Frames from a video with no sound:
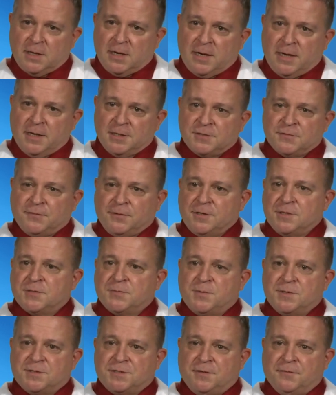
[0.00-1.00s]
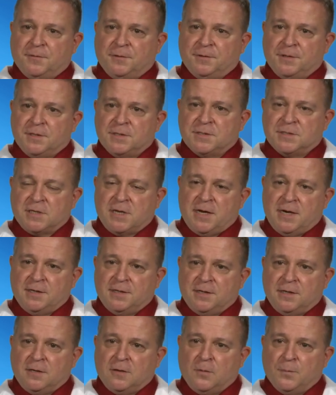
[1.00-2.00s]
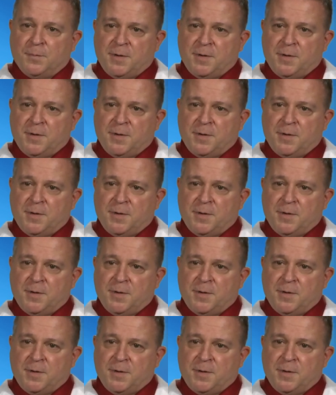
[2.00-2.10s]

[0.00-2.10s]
Uh, it's very specifically designed to help